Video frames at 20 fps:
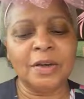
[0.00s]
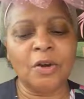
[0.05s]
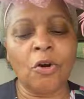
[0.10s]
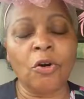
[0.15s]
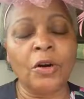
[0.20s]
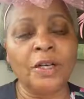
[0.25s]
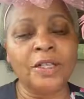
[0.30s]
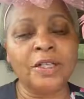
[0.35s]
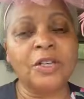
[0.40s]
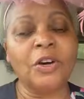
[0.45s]

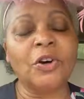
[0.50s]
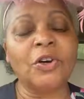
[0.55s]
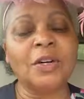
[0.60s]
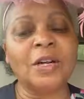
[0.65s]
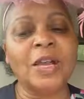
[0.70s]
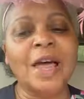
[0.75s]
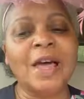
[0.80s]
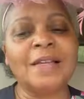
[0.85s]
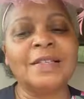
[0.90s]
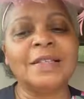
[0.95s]
or
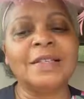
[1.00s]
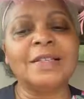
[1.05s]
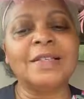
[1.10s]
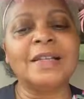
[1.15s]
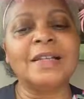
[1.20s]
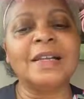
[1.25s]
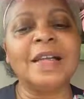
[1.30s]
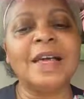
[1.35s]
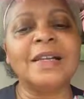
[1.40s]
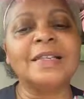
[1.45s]

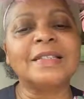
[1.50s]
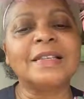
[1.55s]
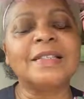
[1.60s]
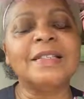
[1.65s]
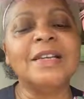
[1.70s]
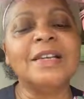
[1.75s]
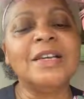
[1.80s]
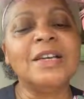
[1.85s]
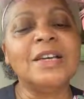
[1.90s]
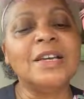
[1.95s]
internalizing the
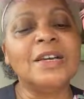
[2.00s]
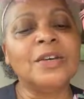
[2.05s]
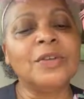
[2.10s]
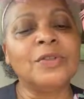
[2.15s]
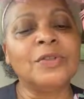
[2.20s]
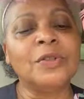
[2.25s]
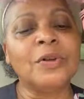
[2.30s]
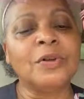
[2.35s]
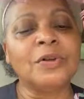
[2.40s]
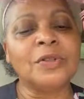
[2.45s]
lesson,
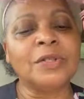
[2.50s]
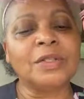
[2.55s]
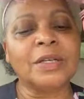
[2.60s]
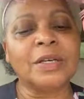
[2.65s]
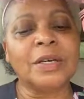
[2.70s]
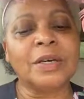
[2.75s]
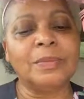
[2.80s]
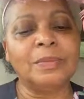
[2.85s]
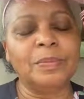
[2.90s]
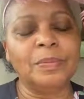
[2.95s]
there's
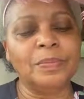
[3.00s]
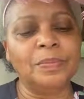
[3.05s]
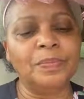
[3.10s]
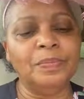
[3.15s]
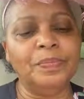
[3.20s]
a,